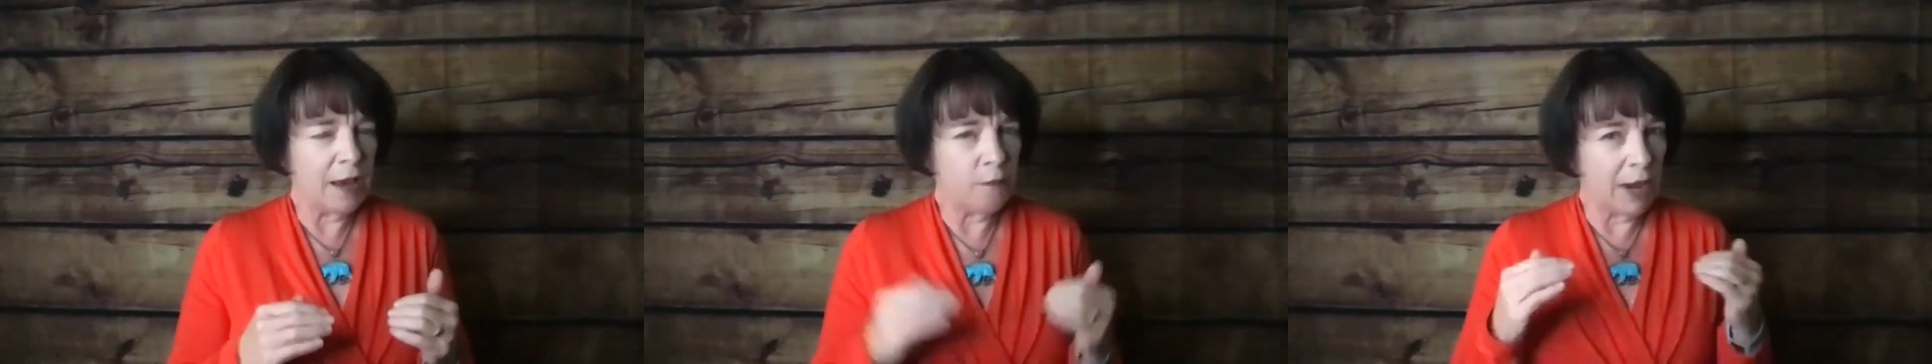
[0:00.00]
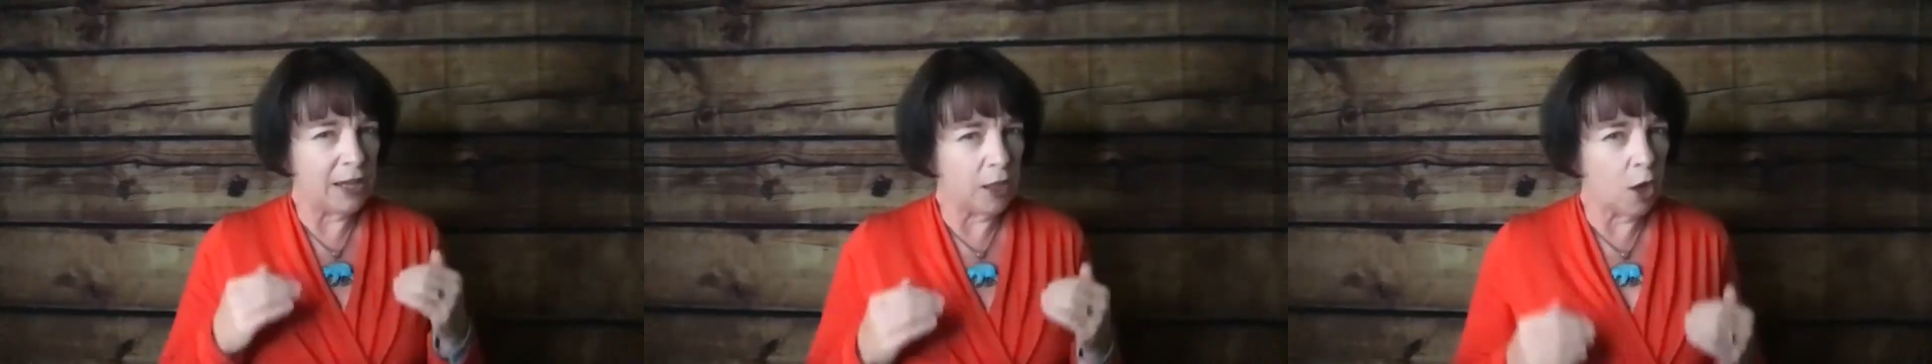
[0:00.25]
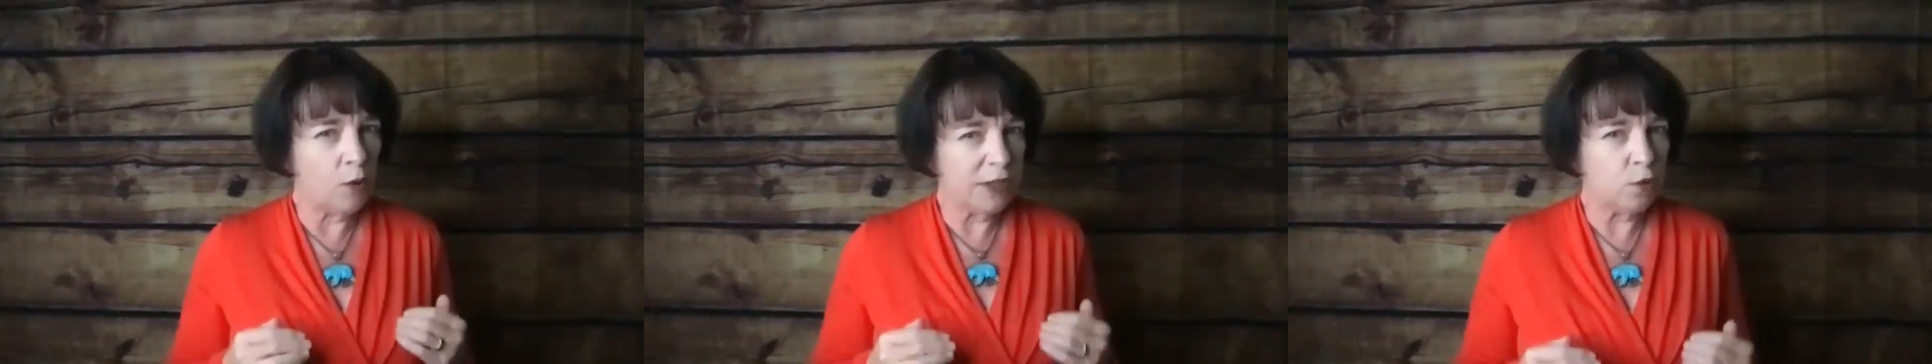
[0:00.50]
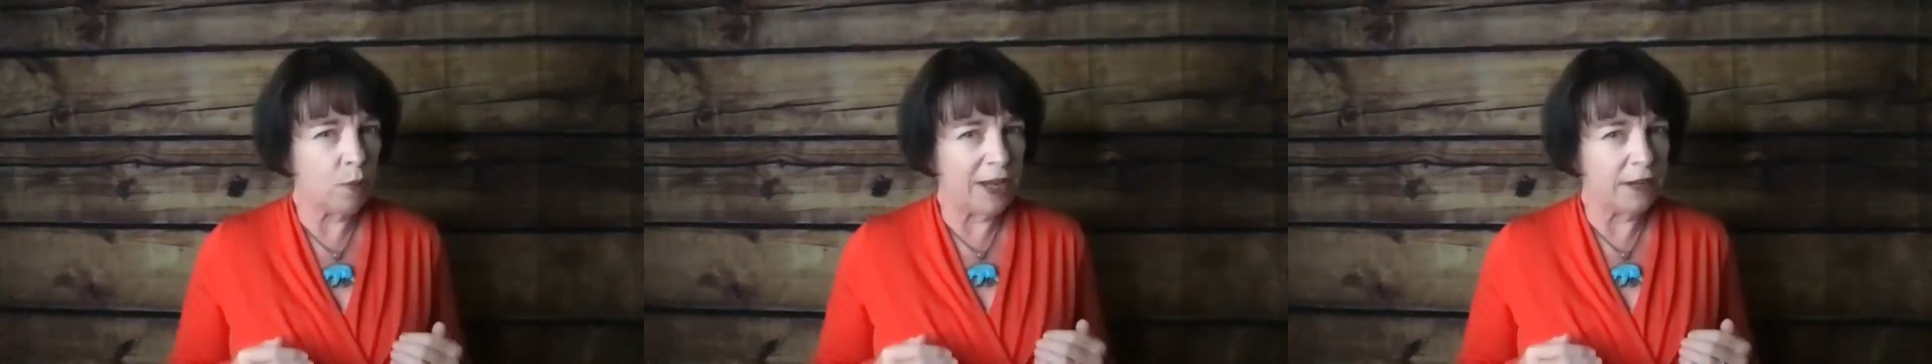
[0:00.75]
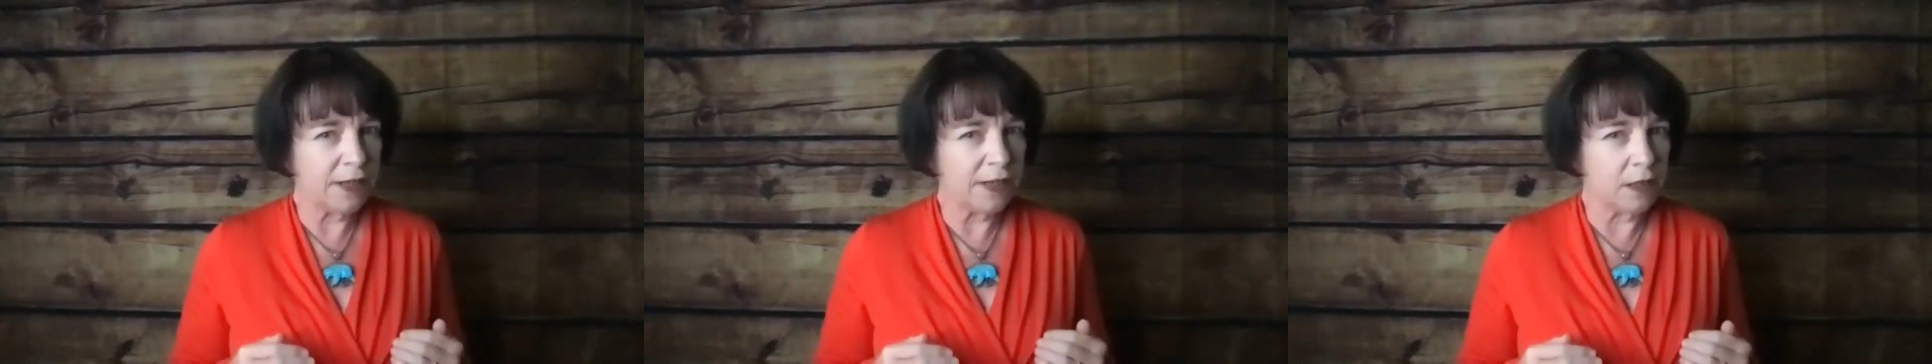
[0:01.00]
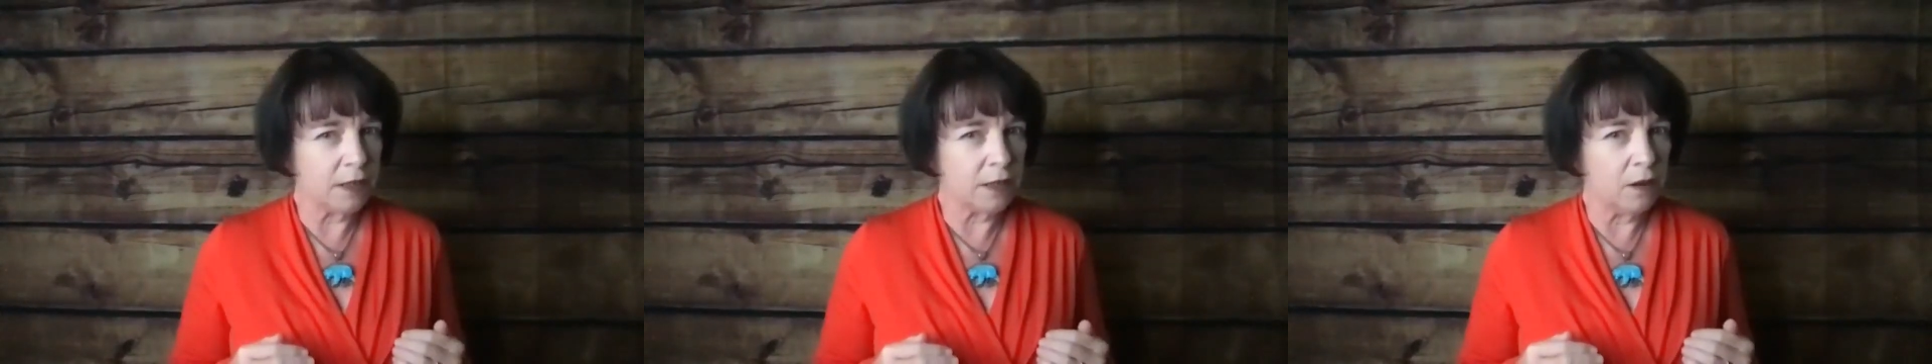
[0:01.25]
at my lowest weight as
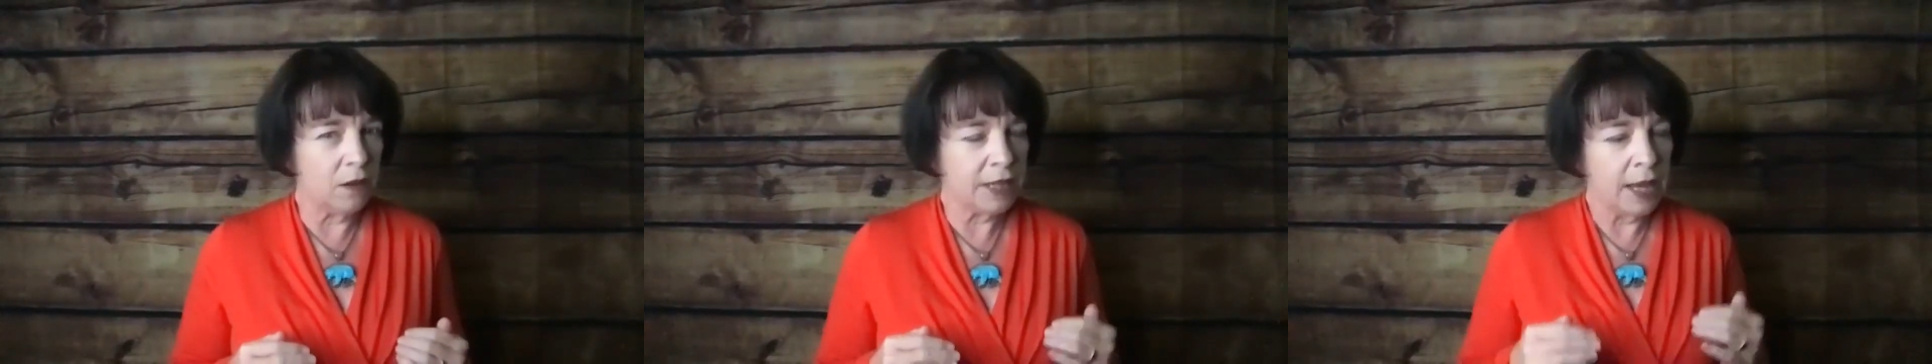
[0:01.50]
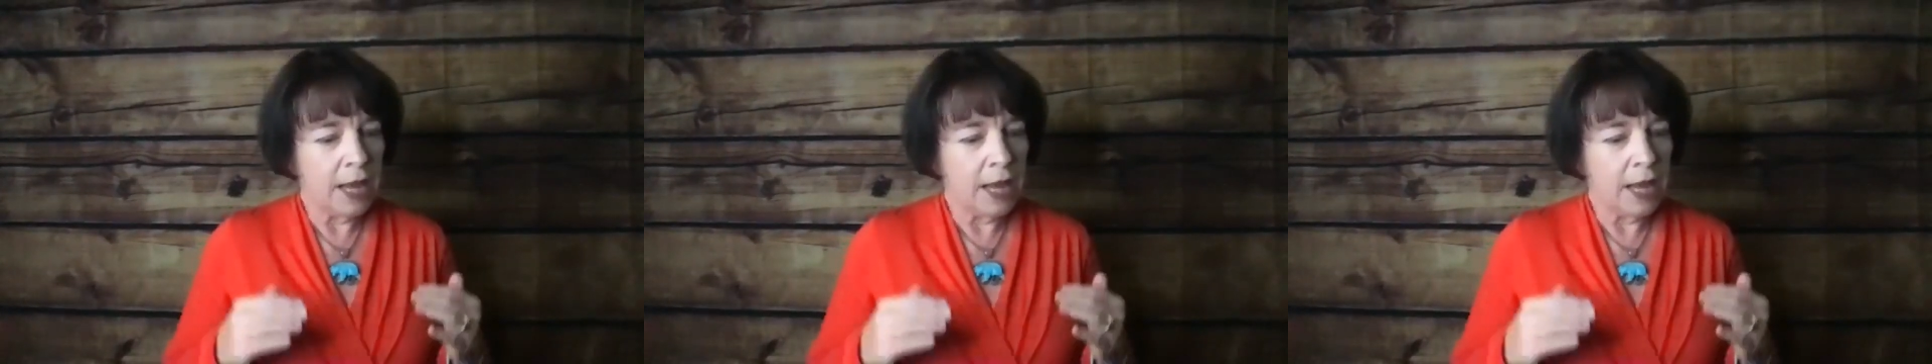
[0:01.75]
an adult